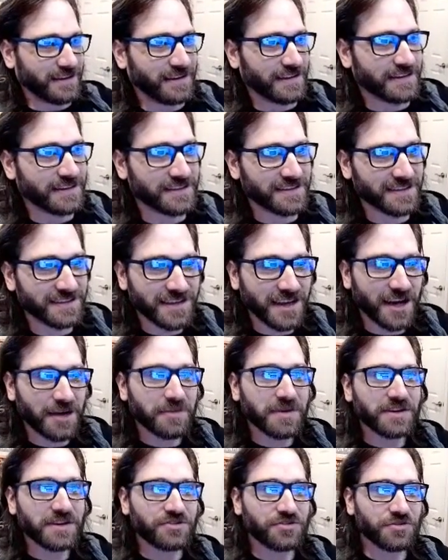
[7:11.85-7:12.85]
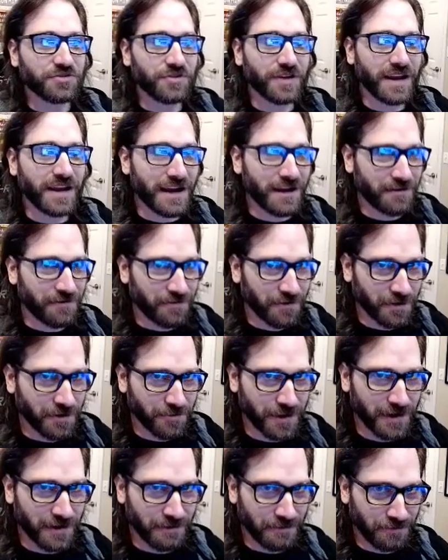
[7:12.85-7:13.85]
this is coming to
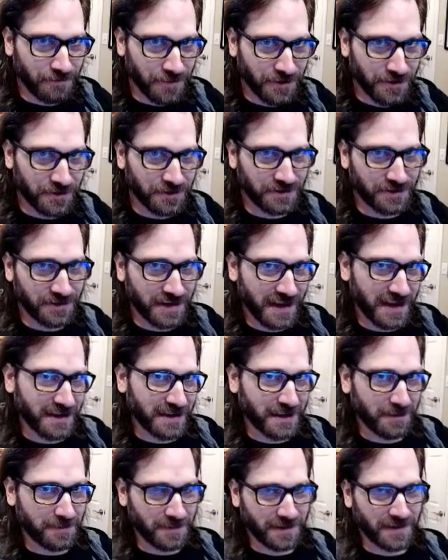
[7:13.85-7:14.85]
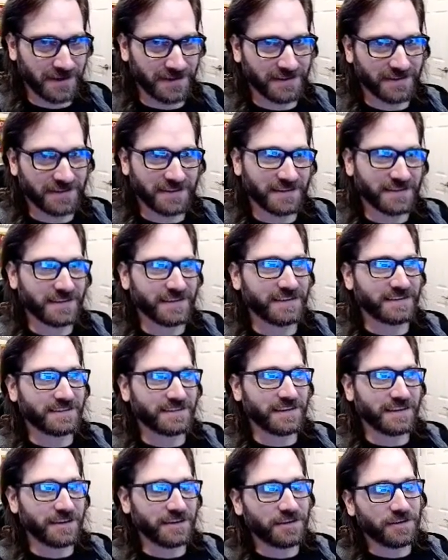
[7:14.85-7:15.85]
everywhere if we don't stand up against this.
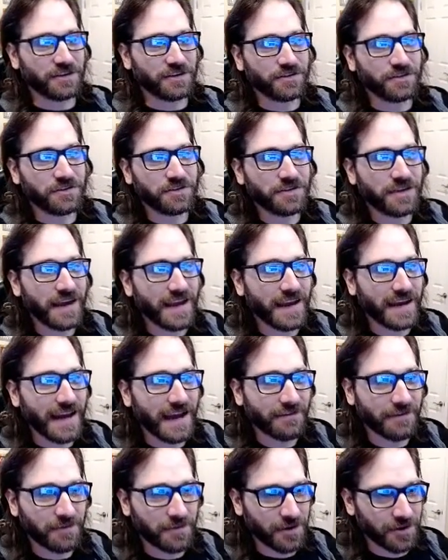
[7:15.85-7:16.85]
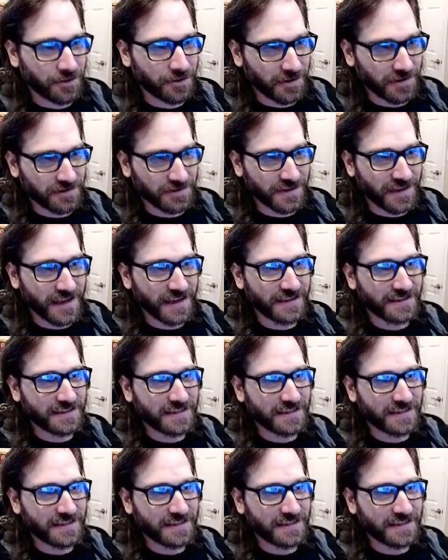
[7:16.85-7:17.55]
Eh, you, you, you can't have it both ways. You can't